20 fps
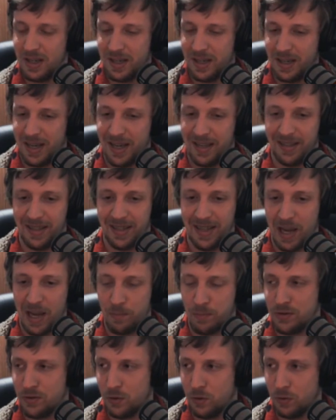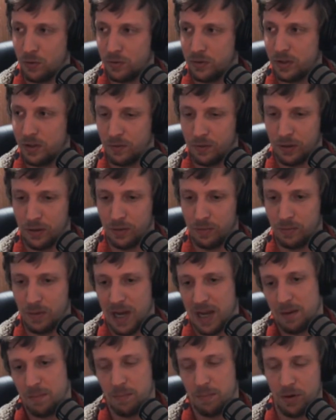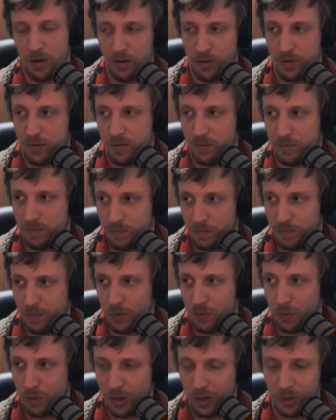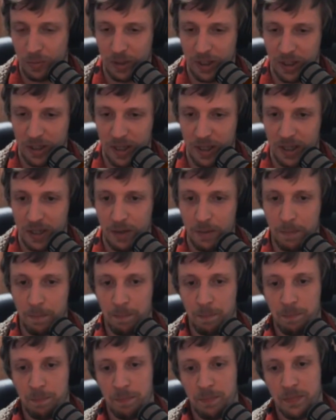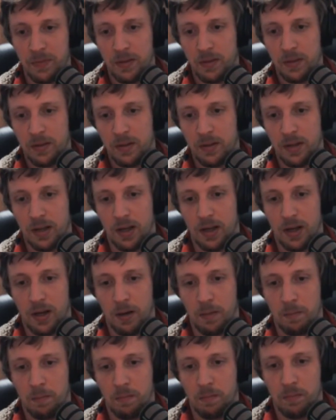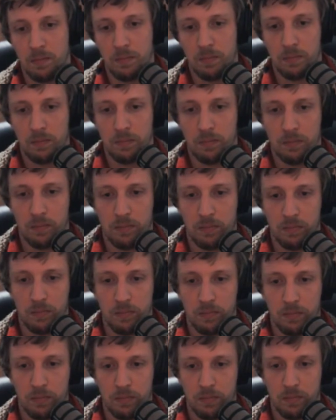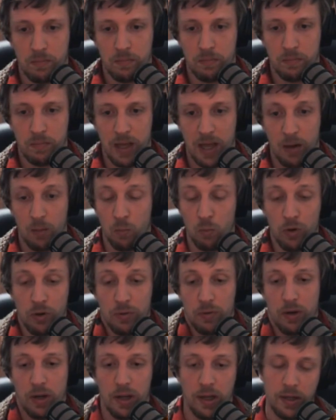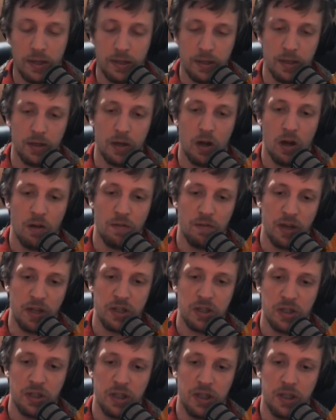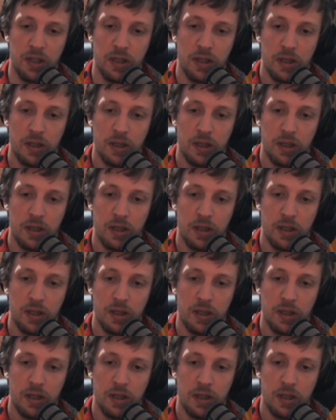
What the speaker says: And the game stalls if you had a person who wanted to be a dick. And it wouldn't, eventually.